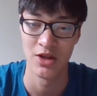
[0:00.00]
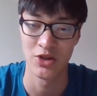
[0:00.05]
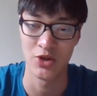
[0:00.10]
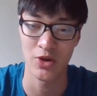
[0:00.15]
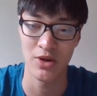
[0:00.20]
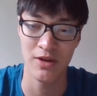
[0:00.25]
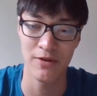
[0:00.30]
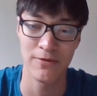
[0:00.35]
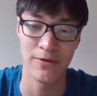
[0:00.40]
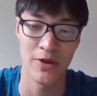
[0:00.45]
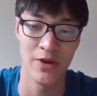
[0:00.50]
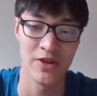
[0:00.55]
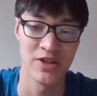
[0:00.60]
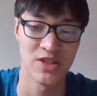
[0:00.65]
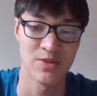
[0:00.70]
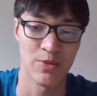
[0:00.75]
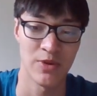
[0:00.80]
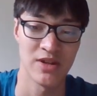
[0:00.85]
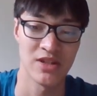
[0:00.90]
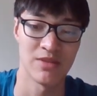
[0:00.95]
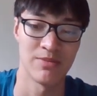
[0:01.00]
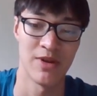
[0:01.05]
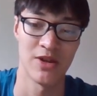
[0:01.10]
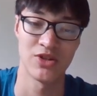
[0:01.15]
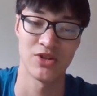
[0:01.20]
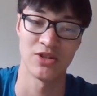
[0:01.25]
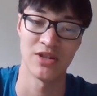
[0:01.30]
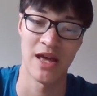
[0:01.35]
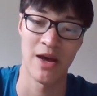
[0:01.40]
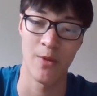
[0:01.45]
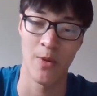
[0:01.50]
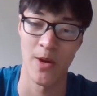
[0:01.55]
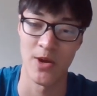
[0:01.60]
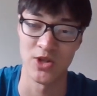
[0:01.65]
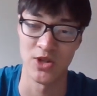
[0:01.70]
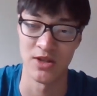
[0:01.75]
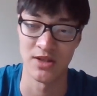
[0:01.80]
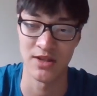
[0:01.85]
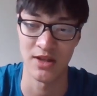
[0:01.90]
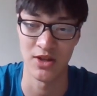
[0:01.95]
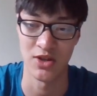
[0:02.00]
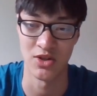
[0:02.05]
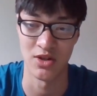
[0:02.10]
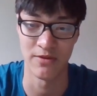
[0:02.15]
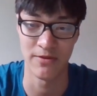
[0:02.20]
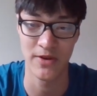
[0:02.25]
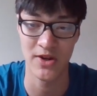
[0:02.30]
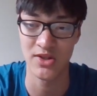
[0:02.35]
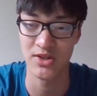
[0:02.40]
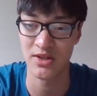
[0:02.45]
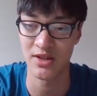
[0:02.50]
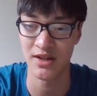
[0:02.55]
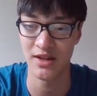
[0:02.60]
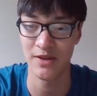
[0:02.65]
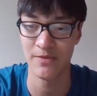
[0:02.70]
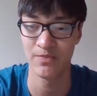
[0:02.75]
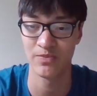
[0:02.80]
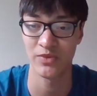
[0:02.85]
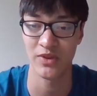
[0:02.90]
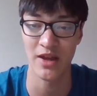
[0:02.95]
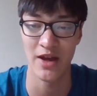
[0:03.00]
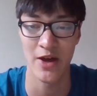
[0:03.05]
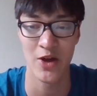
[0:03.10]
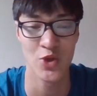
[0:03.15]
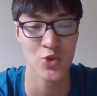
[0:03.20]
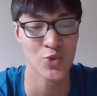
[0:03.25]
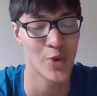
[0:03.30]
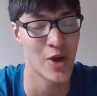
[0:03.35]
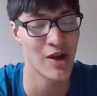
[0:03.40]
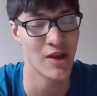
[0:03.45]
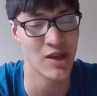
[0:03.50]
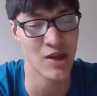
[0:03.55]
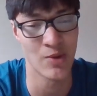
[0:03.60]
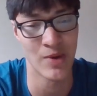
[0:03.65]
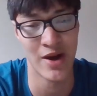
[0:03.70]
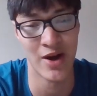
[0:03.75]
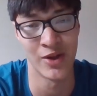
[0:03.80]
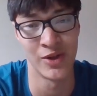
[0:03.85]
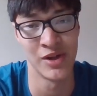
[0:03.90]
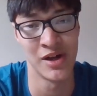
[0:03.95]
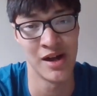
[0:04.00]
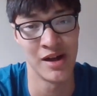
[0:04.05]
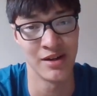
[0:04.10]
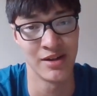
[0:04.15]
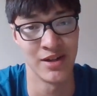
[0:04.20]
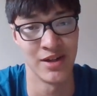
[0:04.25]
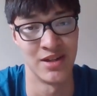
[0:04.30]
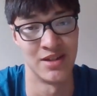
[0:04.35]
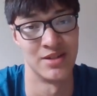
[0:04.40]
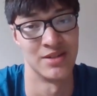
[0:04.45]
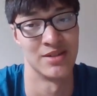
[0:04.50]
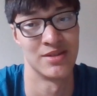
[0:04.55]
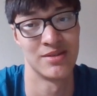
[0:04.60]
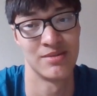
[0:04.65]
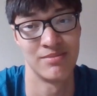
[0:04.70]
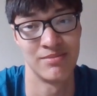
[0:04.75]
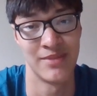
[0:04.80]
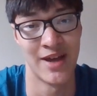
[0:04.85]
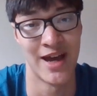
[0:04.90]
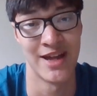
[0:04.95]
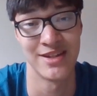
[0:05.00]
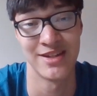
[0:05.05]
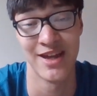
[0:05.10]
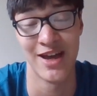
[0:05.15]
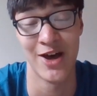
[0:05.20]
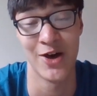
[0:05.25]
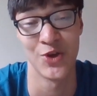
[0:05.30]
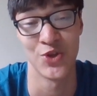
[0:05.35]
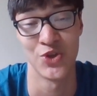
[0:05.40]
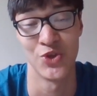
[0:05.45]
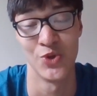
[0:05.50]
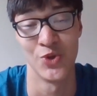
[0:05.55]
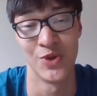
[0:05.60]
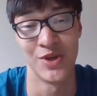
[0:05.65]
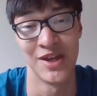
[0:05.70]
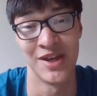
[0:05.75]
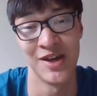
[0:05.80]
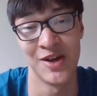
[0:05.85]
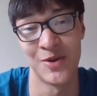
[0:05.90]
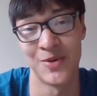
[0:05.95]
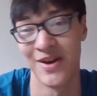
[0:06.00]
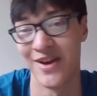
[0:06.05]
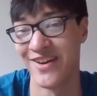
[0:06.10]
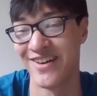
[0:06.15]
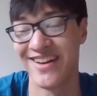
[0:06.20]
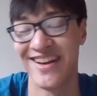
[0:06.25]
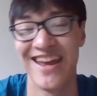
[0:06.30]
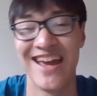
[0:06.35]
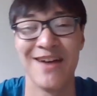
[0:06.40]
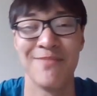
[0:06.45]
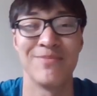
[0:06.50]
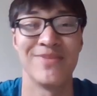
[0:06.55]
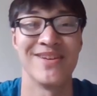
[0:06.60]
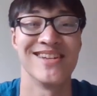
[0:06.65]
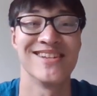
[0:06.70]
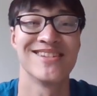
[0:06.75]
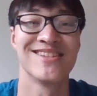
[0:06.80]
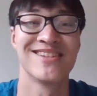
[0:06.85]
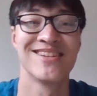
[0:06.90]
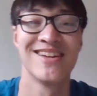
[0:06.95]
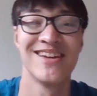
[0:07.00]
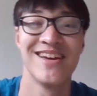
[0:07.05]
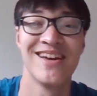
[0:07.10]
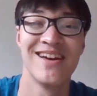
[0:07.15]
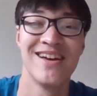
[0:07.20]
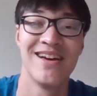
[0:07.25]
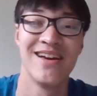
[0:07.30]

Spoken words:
During fall and spring semesters at Washington State University, I was walking around a lot because that's how you get around campus.